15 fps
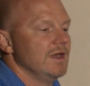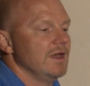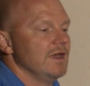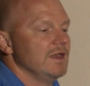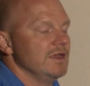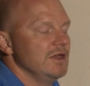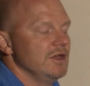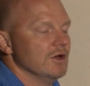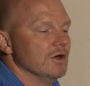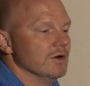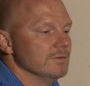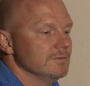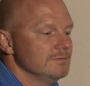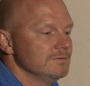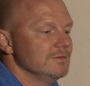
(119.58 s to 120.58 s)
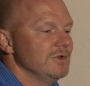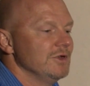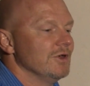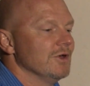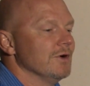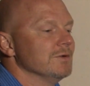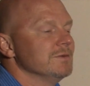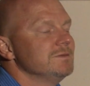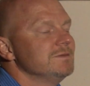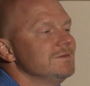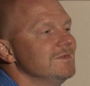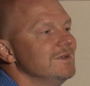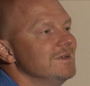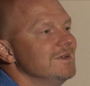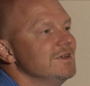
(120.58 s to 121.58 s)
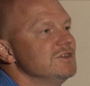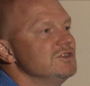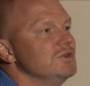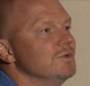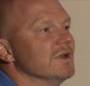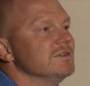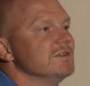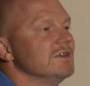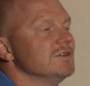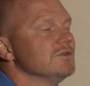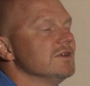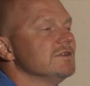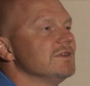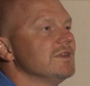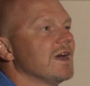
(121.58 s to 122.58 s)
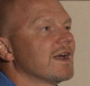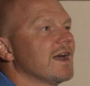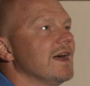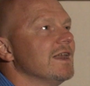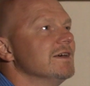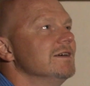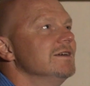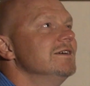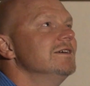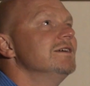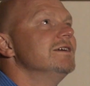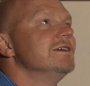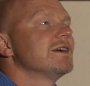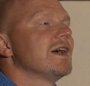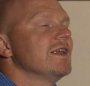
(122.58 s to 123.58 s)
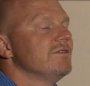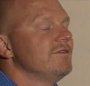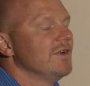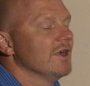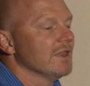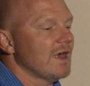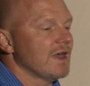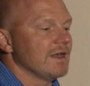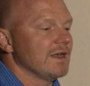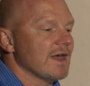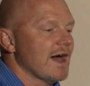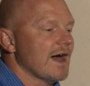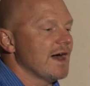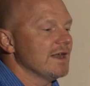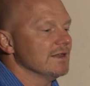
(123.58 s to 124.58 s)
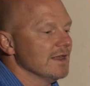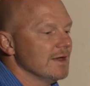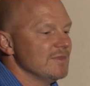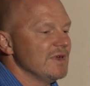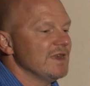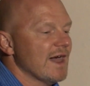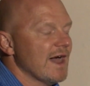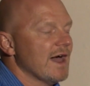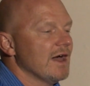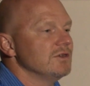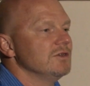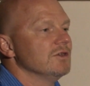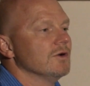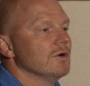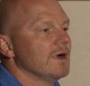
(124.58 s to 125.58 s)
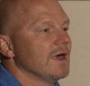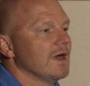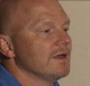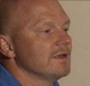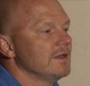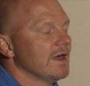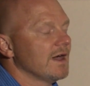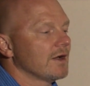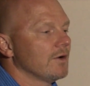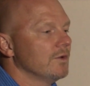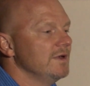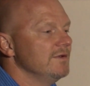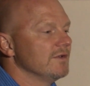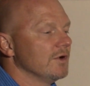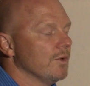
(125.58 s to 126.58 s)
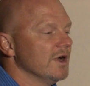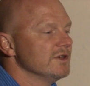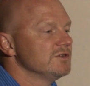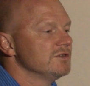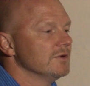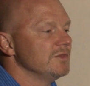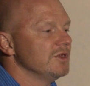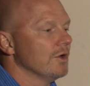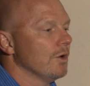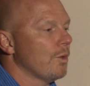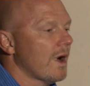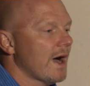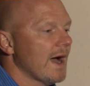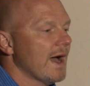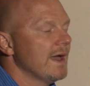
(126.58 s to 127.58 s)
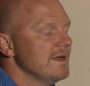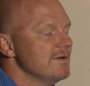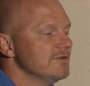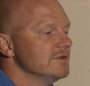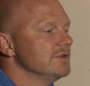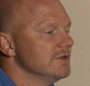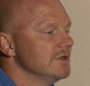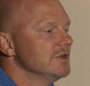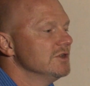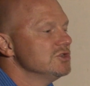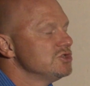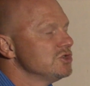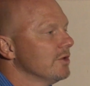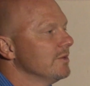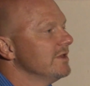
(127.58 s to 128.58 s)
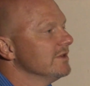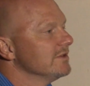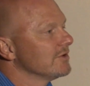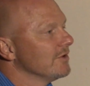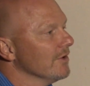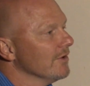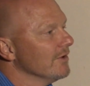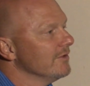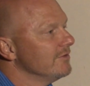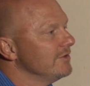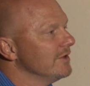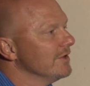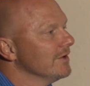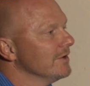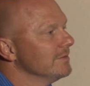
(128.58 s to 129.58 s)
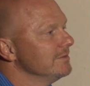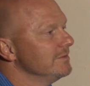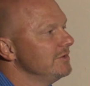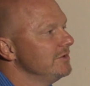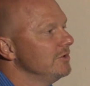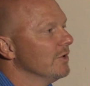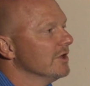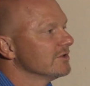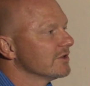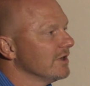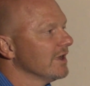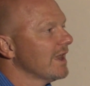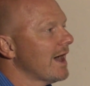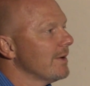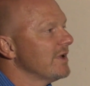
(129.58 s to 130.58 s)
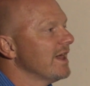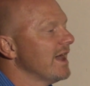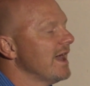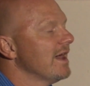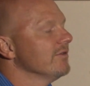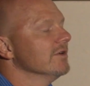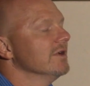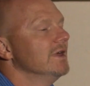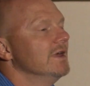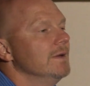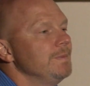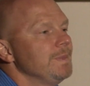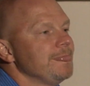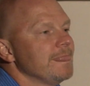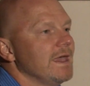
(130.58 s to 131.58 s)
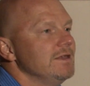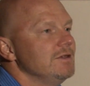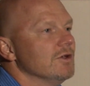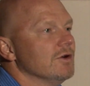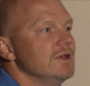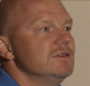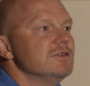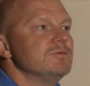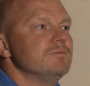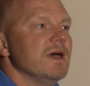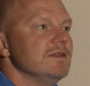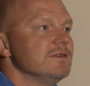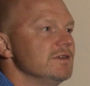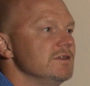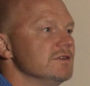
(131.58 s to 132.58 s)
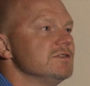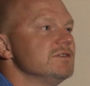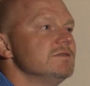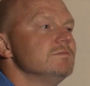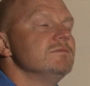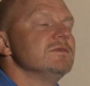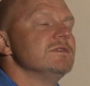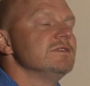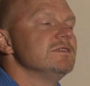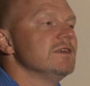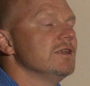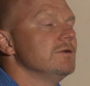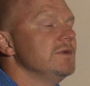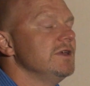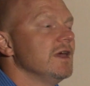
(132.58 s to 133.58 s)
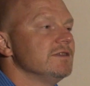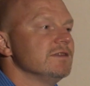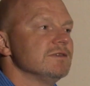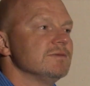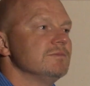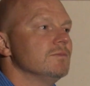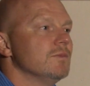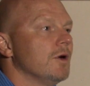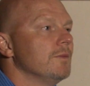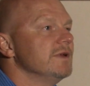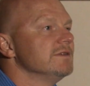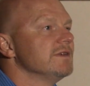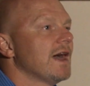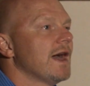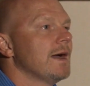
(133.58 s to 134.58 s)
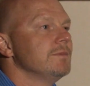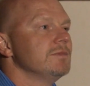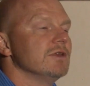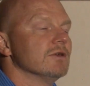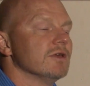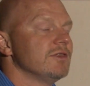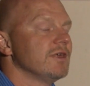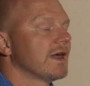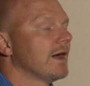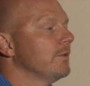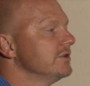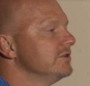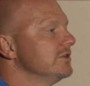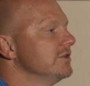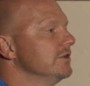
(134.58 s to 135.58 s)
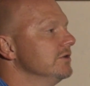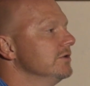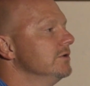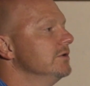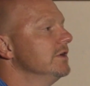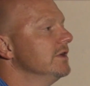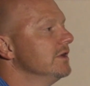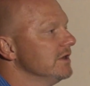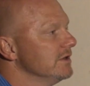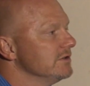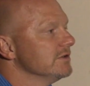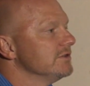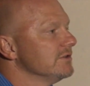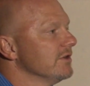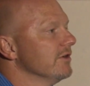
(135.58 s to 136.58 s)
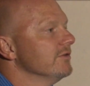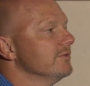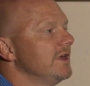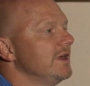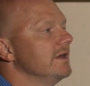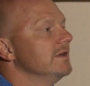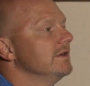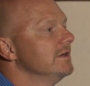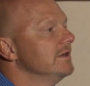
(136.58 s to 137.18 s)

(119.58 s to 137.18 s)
and here, you know, she wasn't interested, kind of felt like God had let me down, you know, and I even questioned him, you know, why even show me this girl if, you know, you wasn't going to allow me to have her. And, you know, he just basically just said to me at this moment in time, the only thing I want you to do is just serve me,